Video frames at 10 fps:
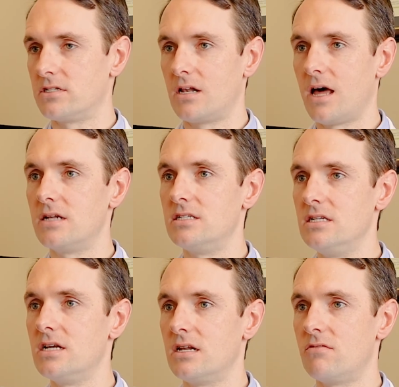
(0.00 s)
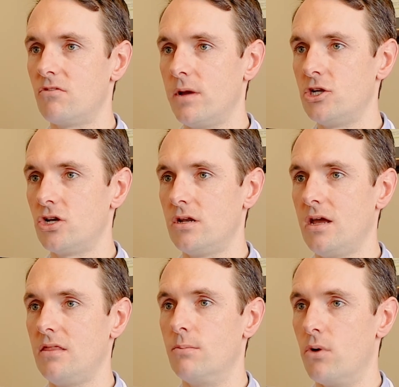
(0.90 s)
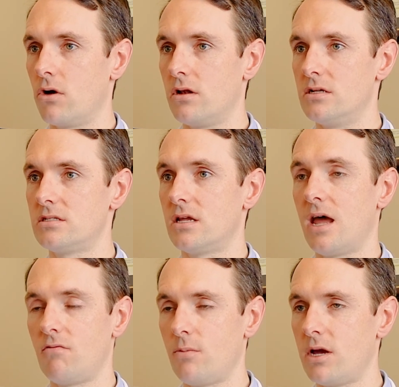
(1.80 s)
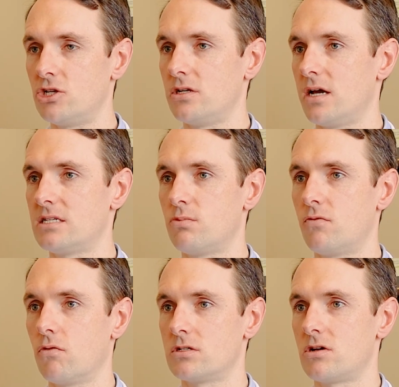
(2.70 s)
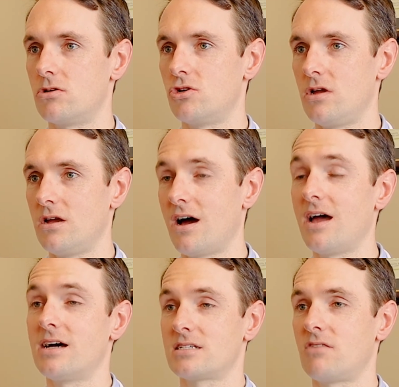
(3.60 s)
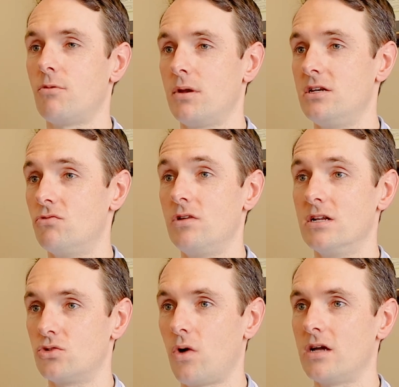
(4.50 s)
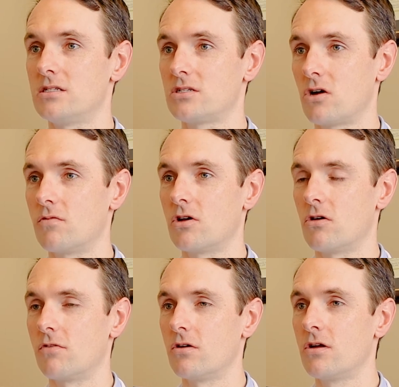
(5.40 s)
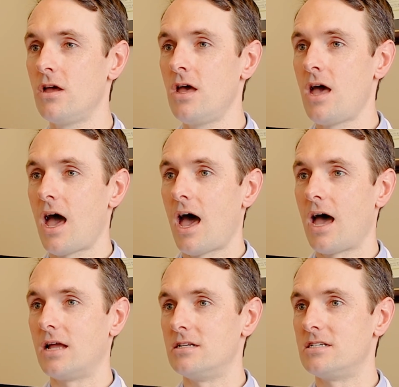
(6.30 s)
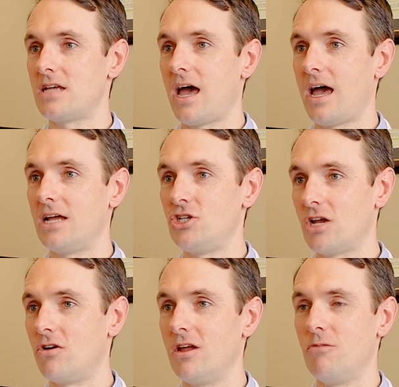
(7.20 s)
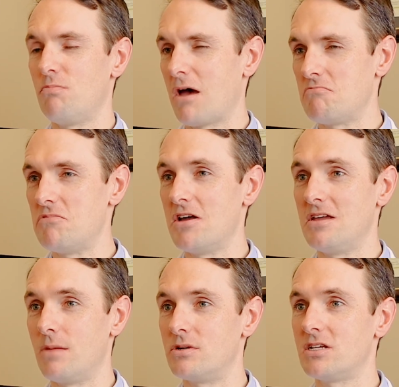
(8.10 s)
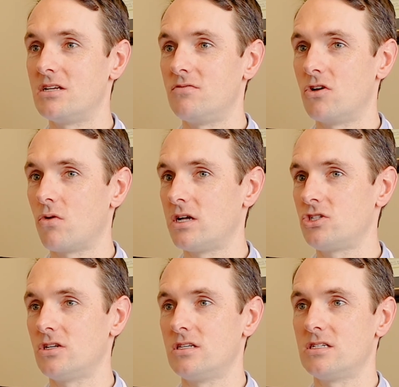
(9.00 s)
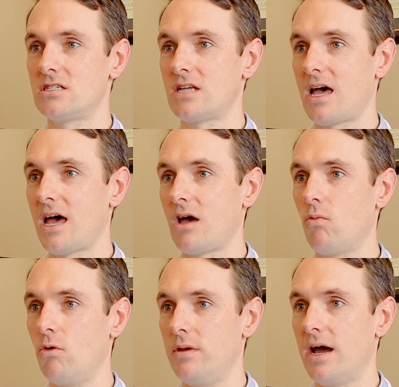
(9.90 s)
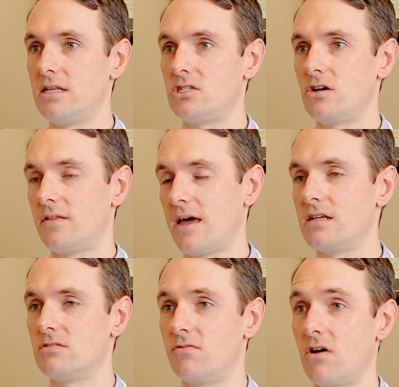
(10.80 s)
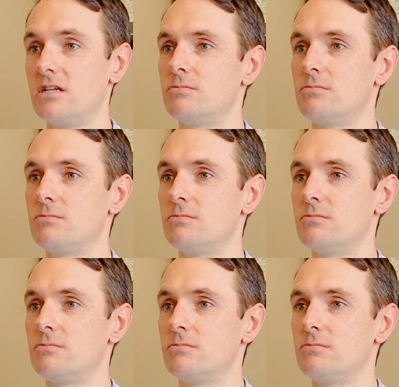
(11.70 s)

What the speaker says: There's a lot of detailed information in the booklet that every patient gets before surgery. I ask everybody to read it twice, cover to cover, and generally about 98% of your questions will be answered, and that is very